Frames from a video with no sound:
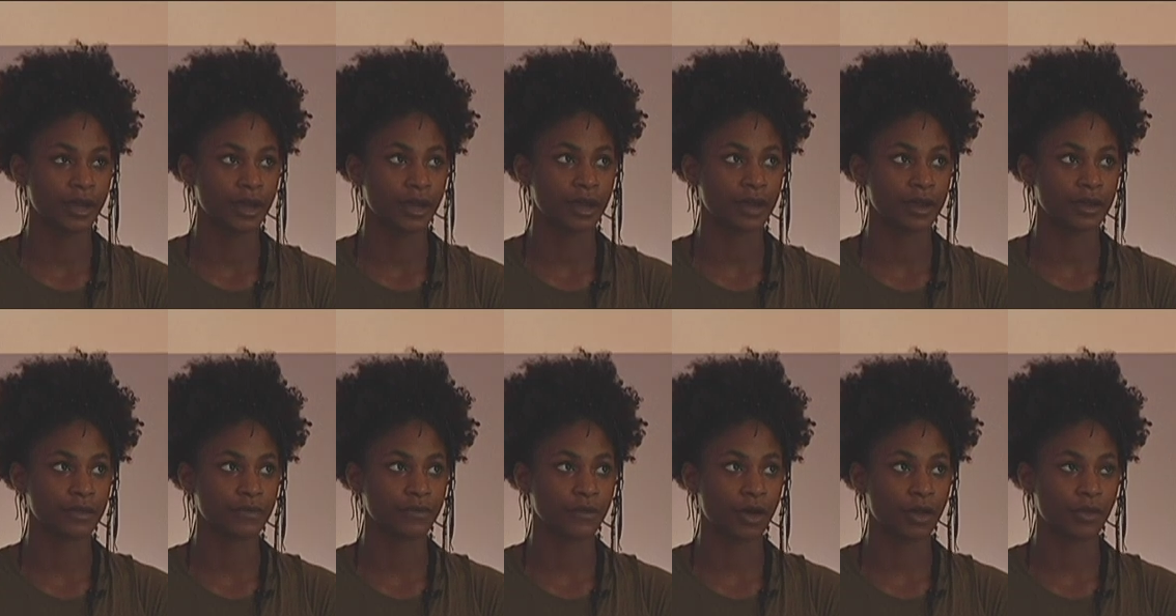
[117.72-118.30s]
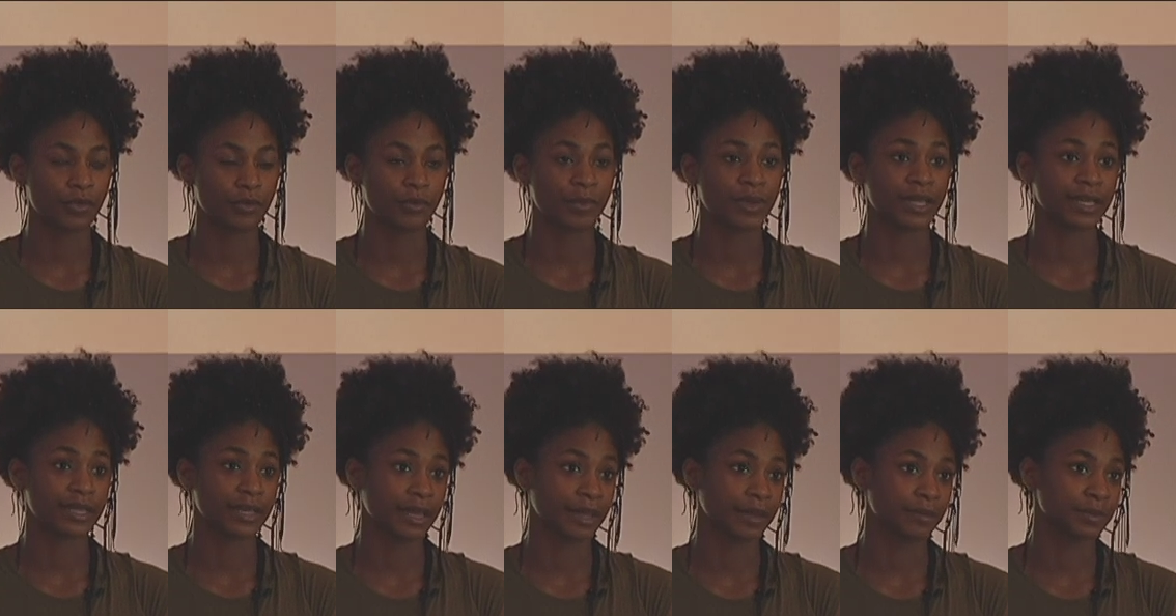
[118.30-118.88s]
of all the
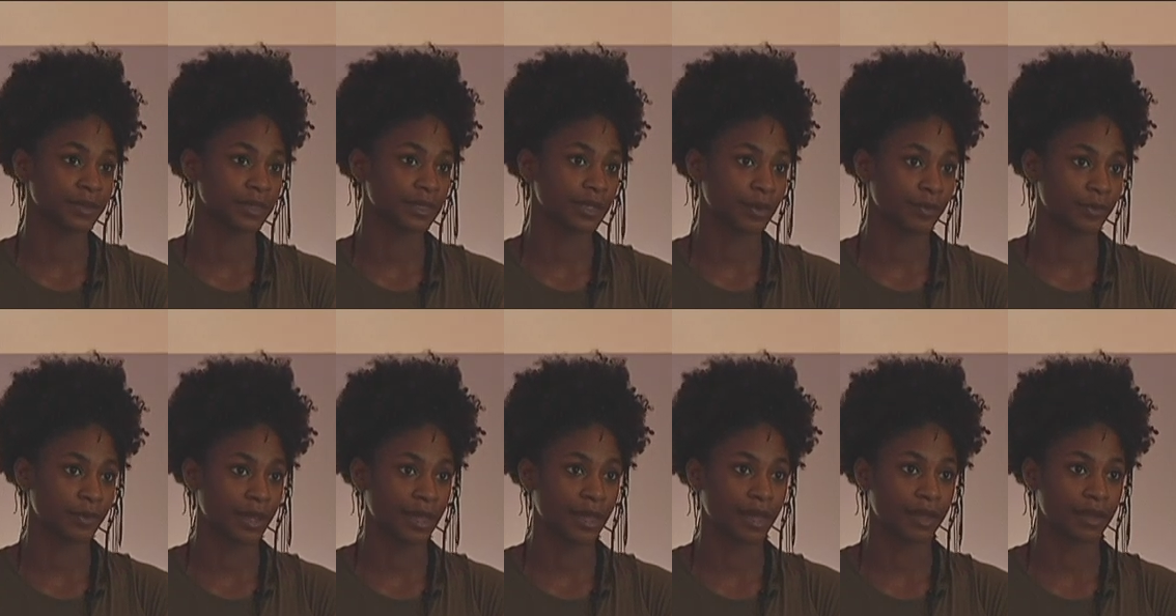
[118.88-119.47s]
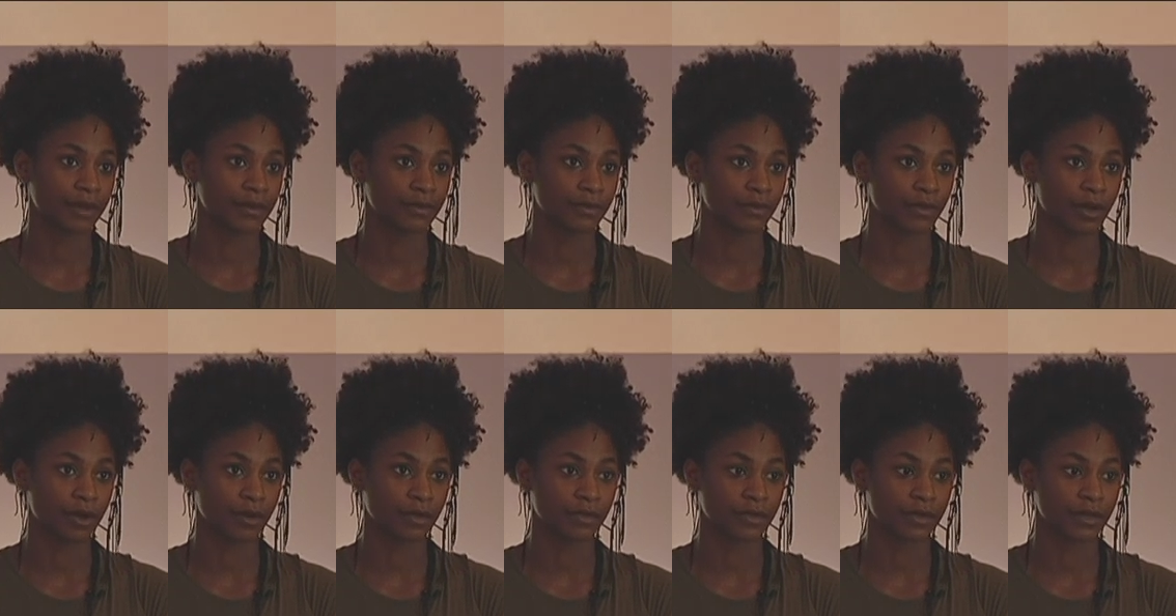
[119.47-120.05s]
big names that we have,
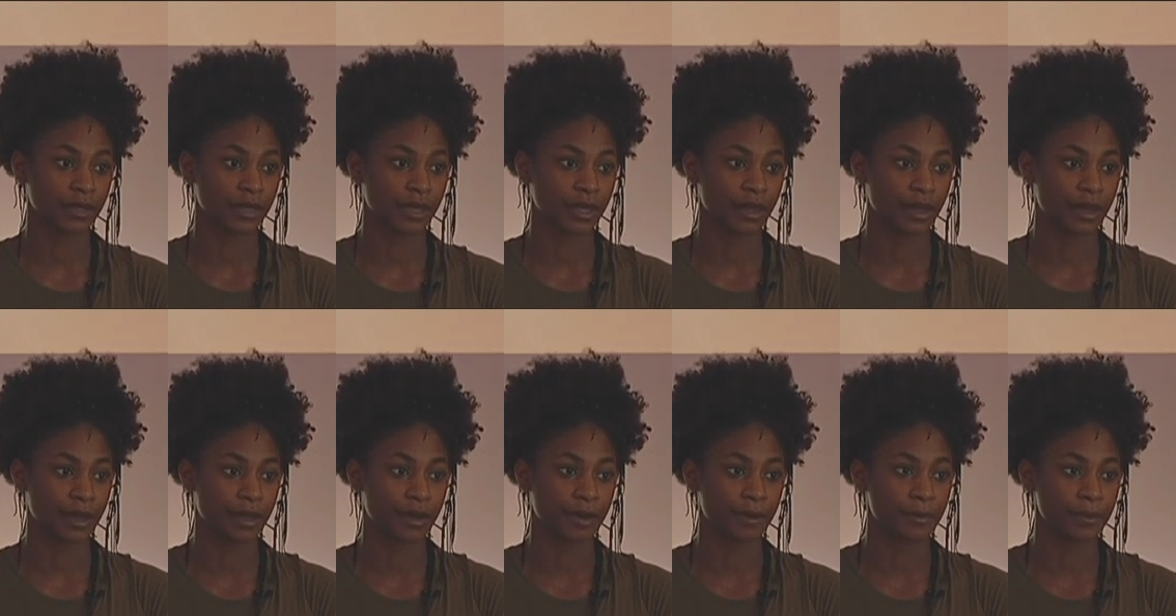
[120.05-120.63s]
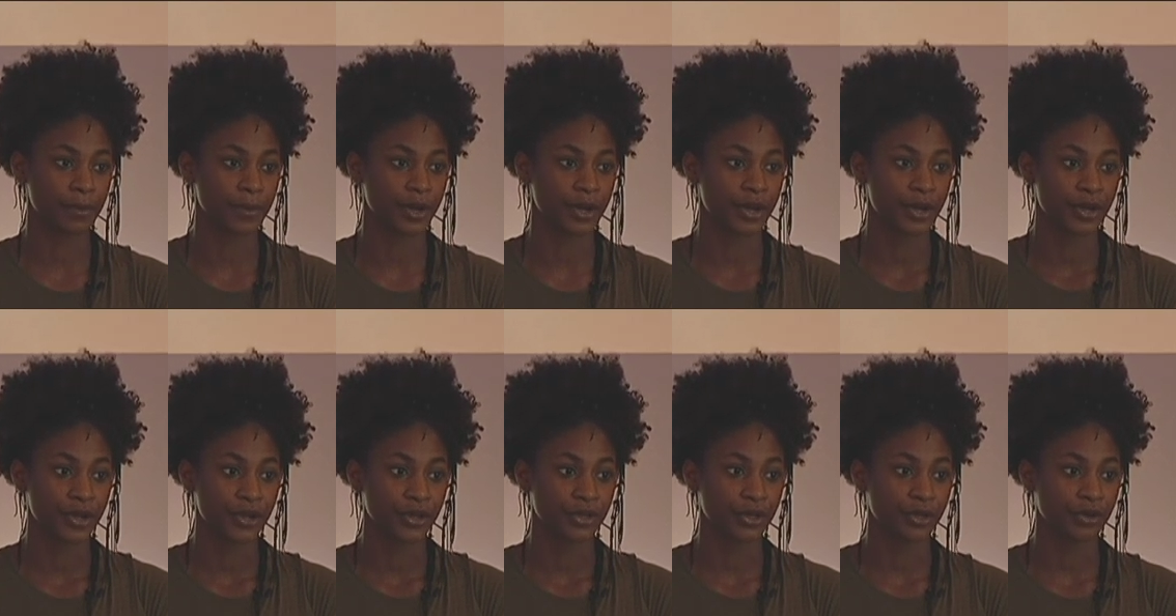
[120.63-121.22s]
all of the um,
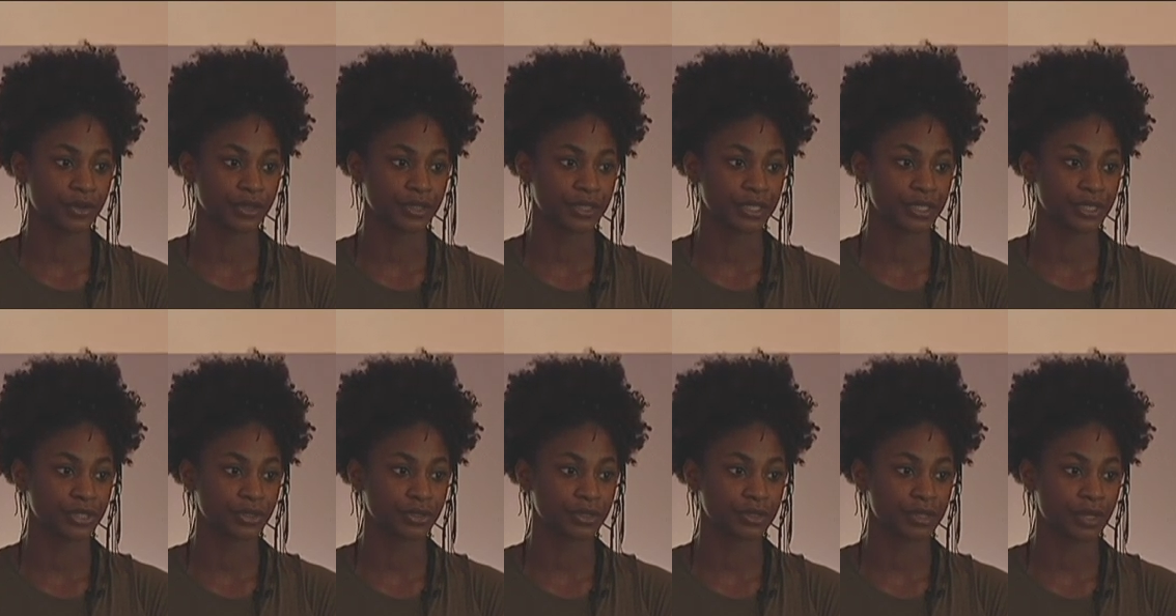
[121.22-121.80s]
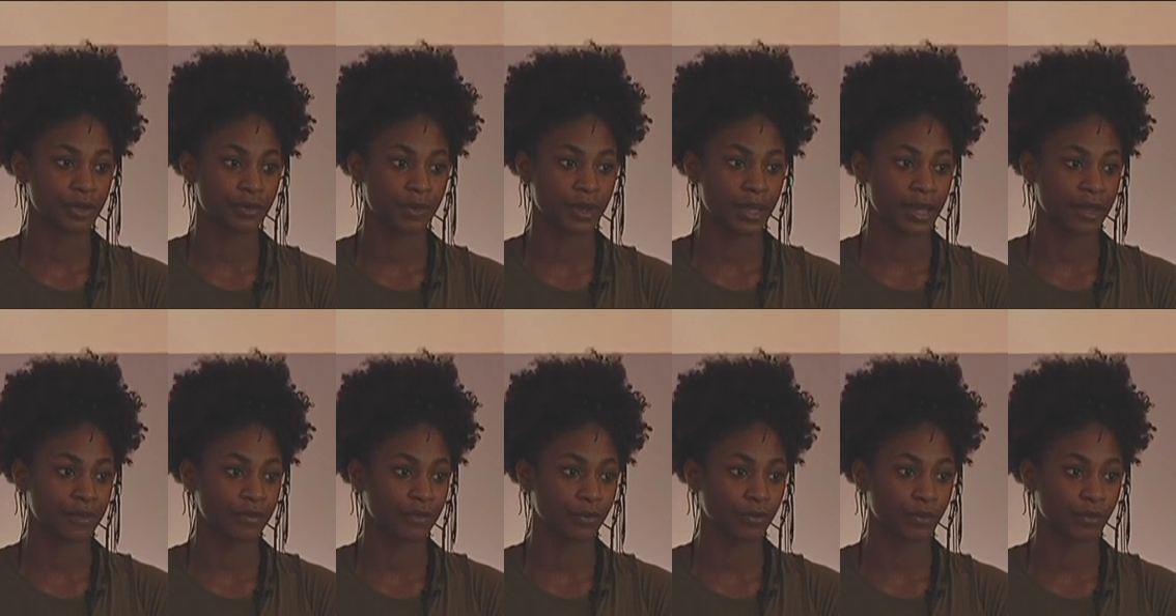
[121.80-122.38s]
yoga teachers that we have. The